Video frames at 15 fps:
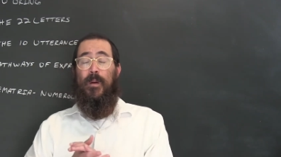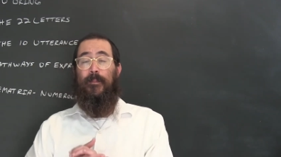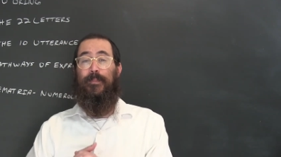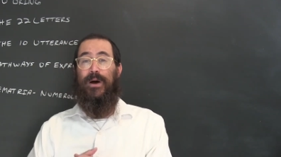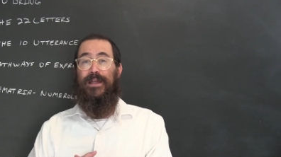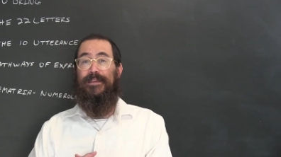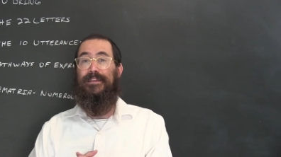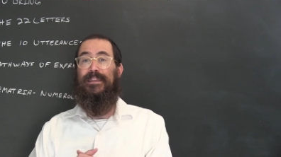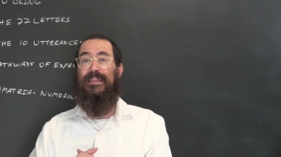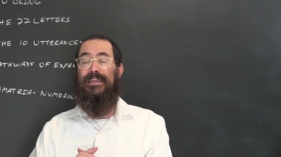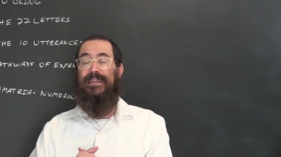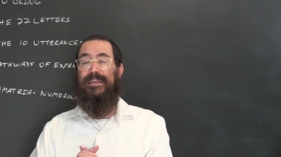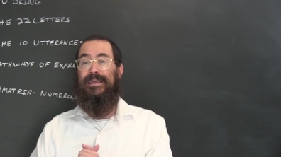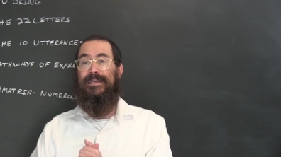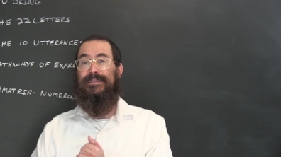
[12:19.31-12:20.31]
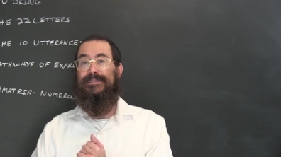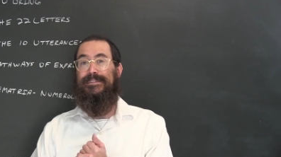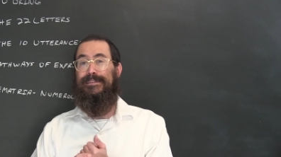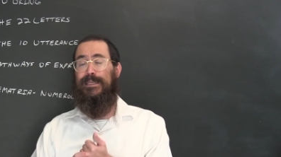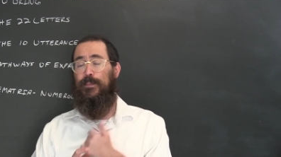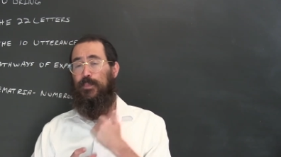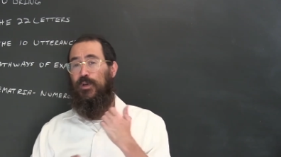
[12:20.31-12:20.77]
But the
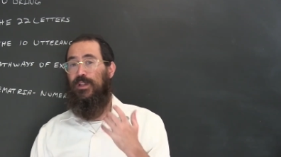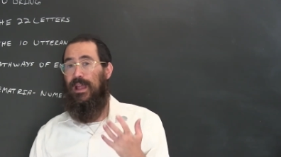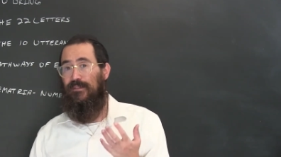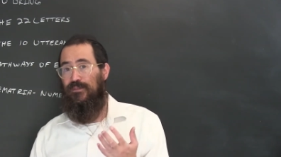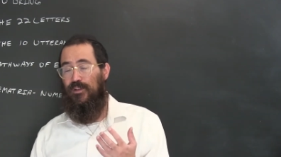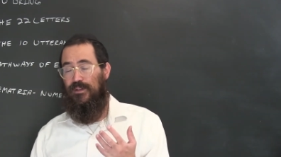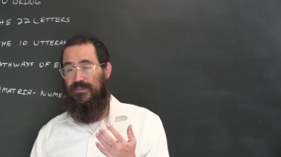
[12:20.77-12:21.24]
deeper level